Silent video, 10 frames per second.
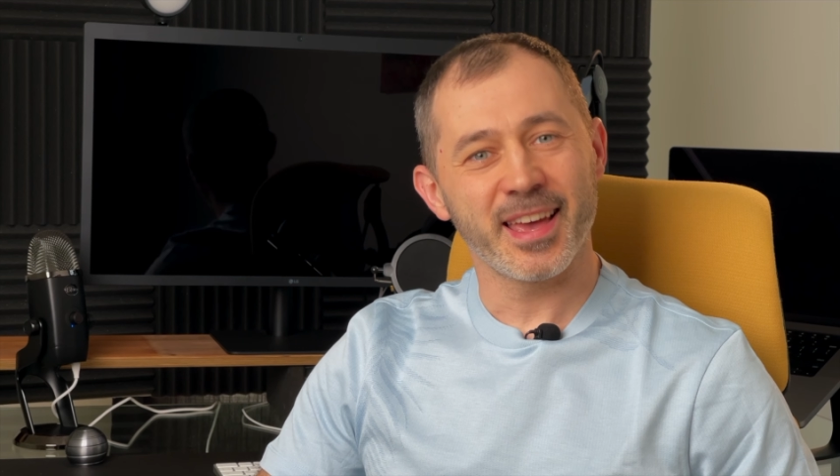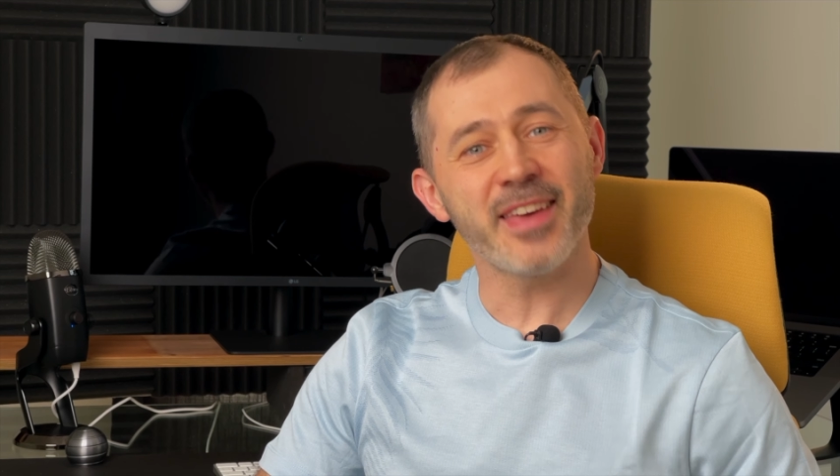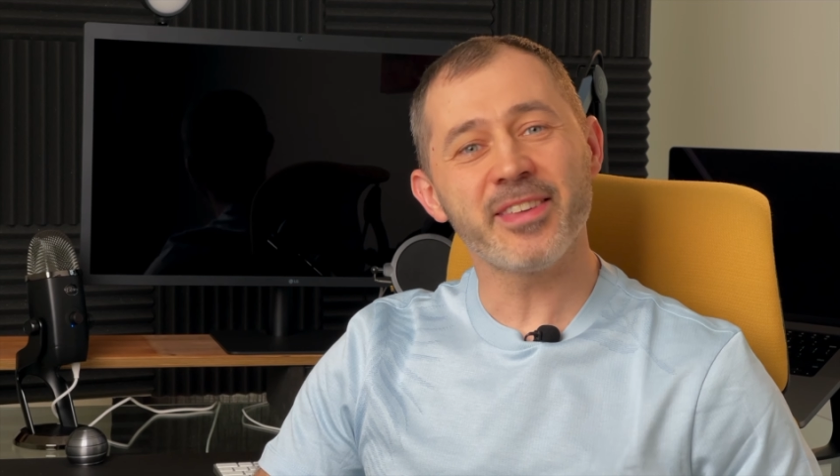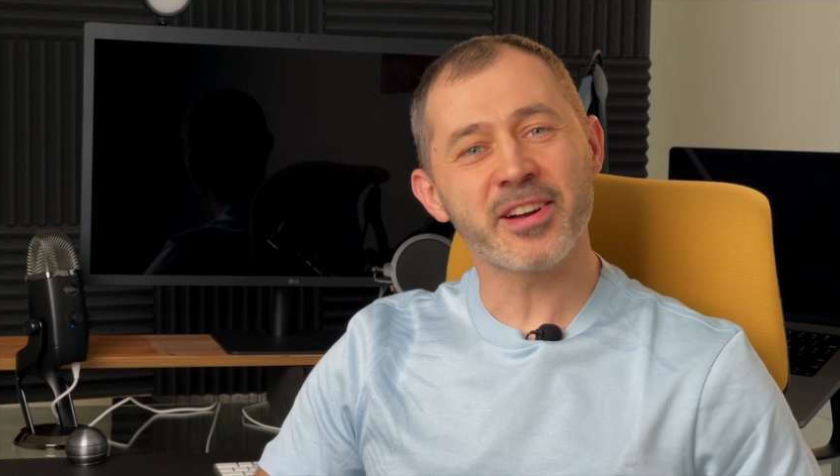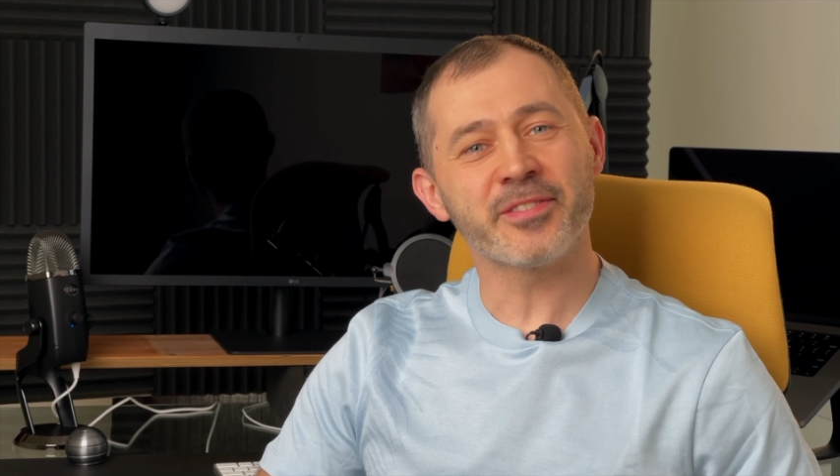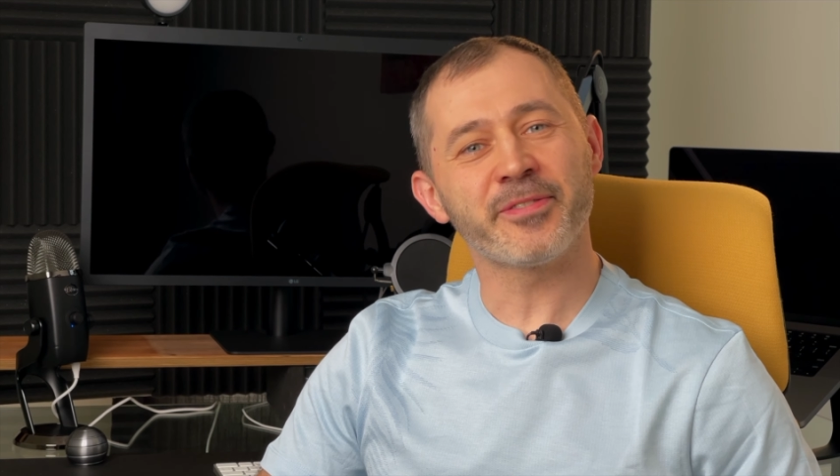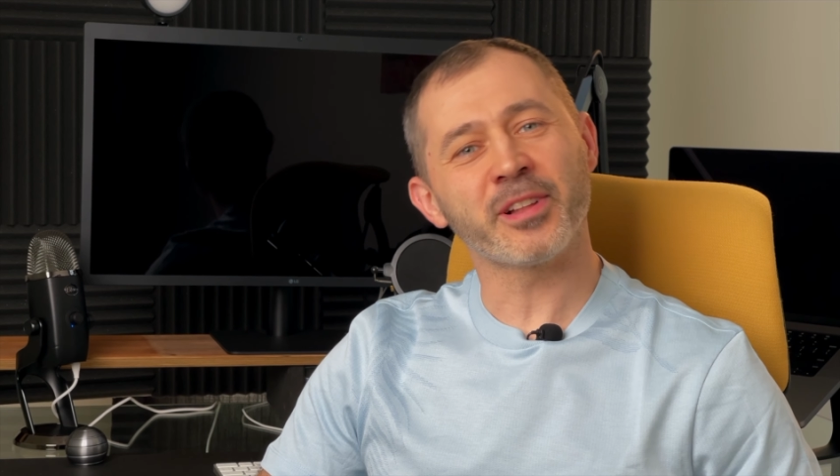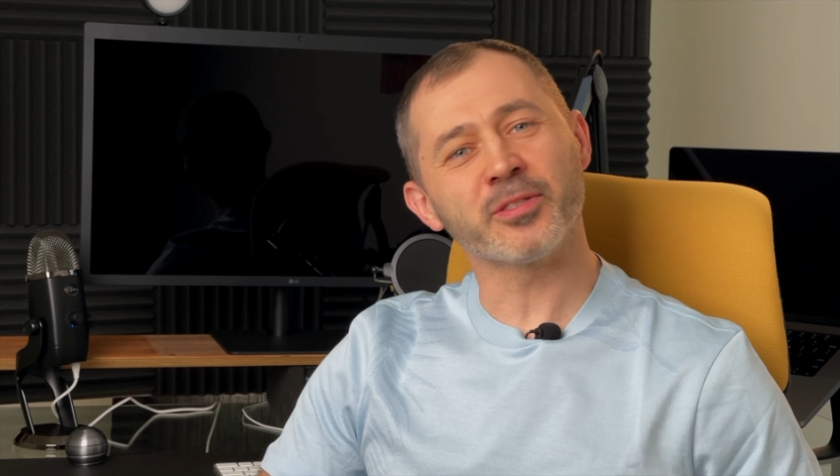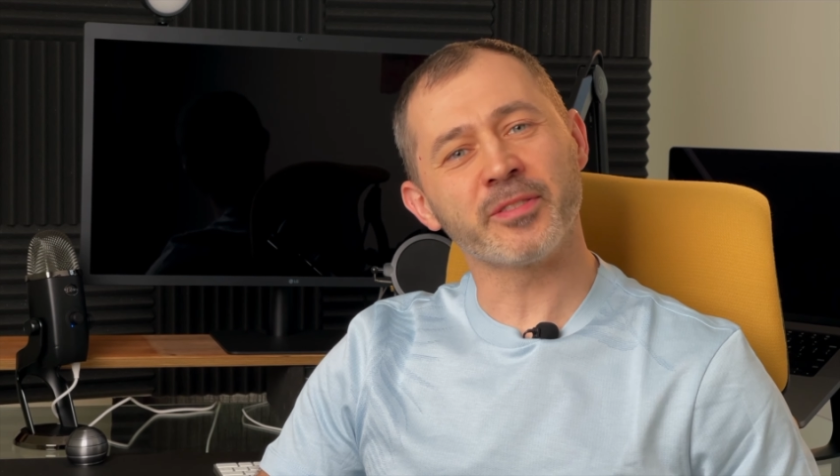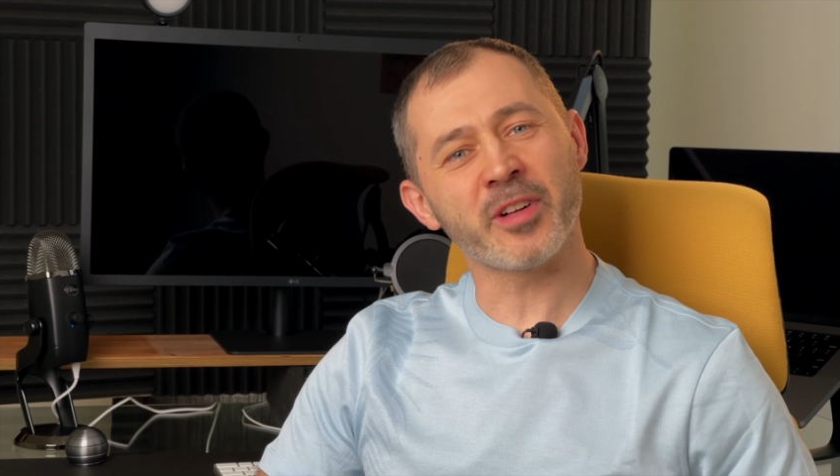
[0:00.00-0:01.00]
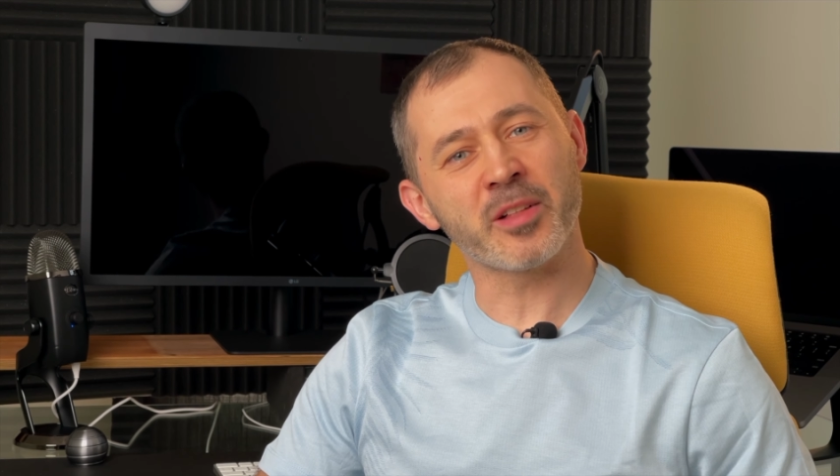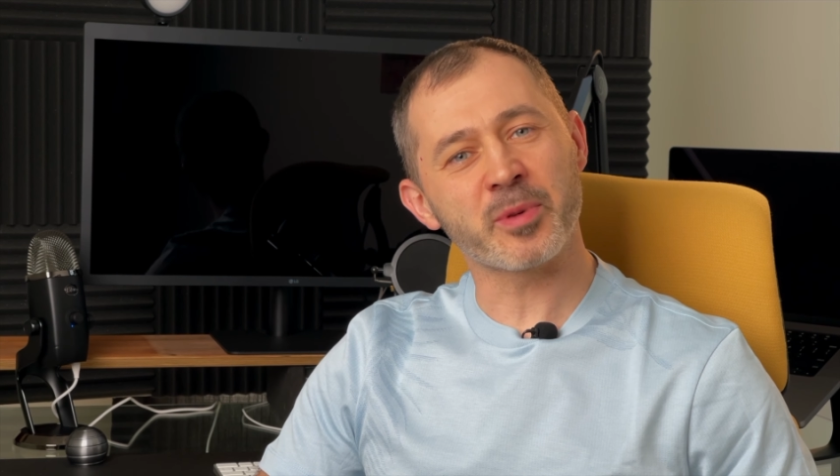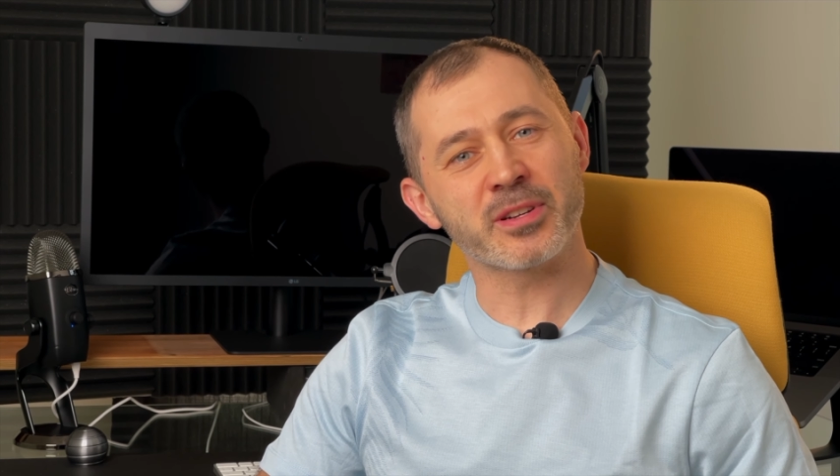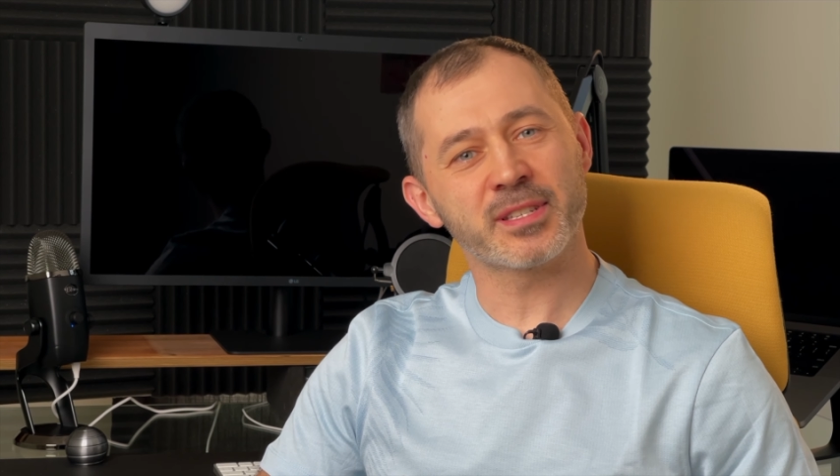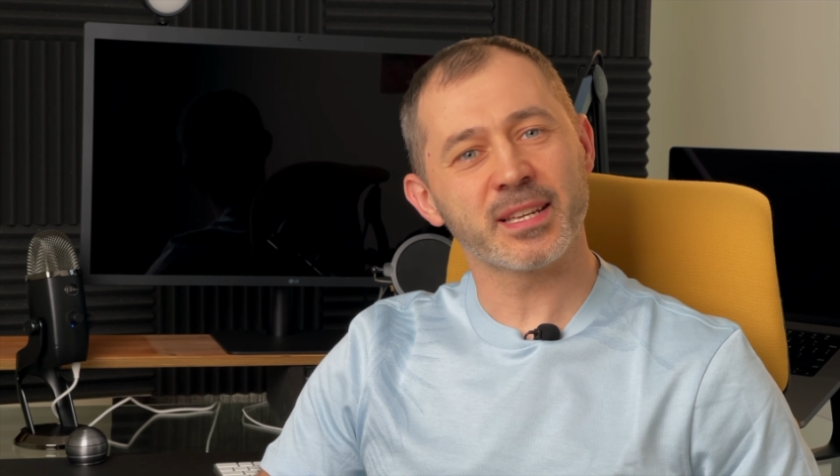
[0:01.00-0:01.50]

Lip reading: Hey there, fellow developers!